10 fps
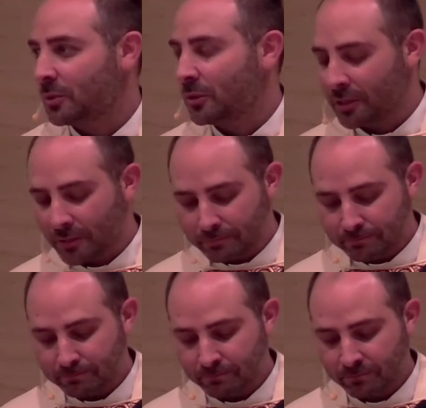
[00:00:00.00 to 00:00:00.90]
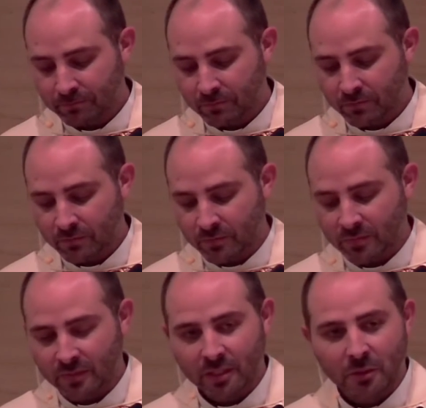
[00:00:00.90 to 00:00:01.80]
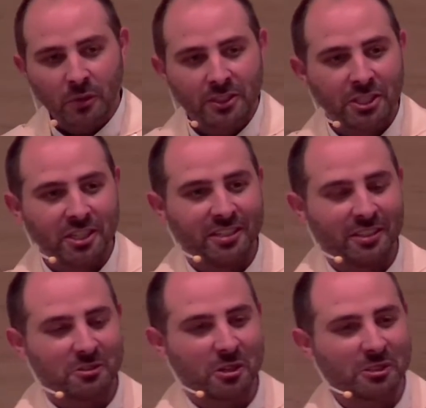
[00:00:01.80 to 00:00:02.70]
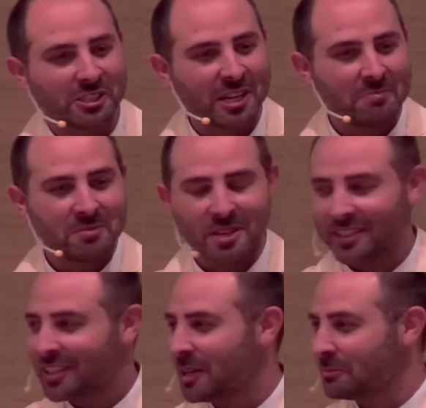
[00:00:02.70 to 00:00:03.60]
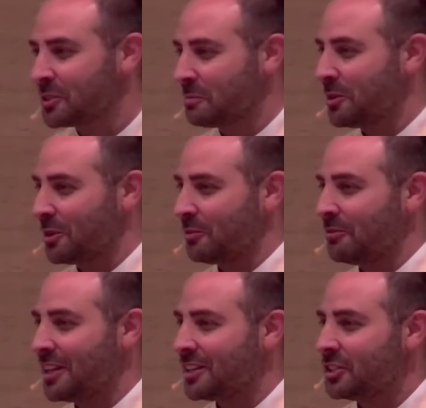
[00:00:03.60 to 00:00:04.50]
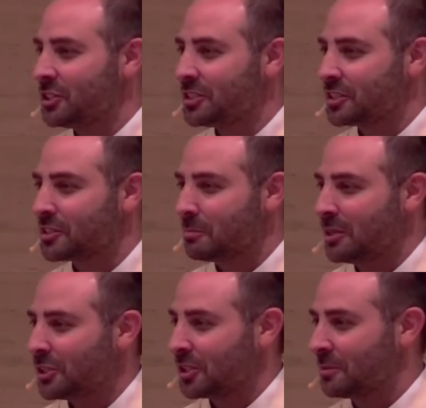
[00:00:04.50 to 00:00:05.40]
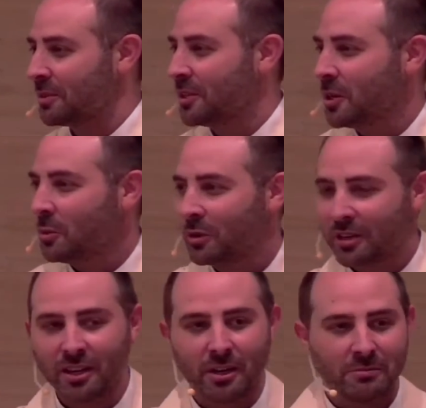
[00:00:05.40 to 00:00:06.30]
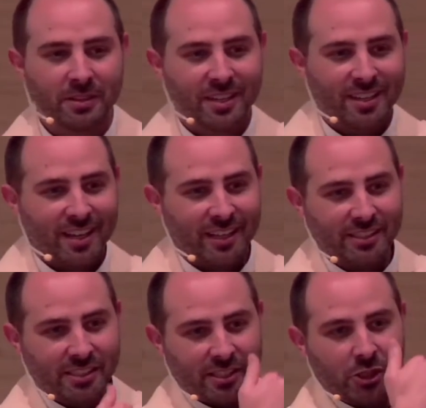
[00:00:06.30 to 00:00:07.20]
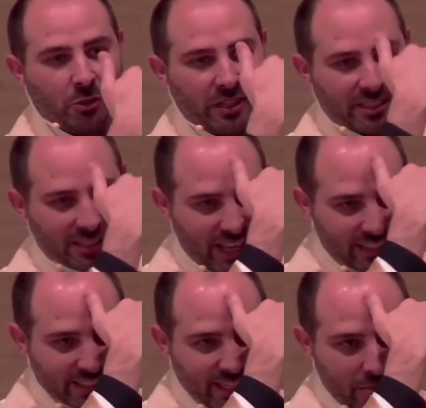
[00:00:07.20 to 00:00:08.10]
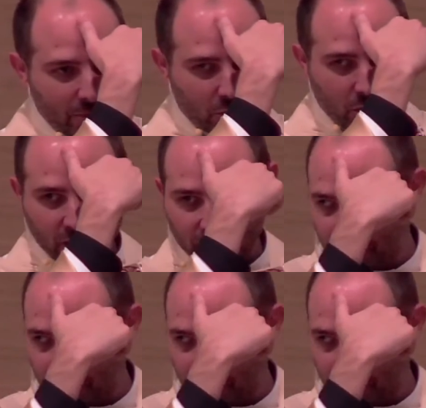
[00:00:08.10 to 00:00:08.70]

oil. When she grows up and comes to put her faith in Jesus, the bishop will come and he's going to trace that same cross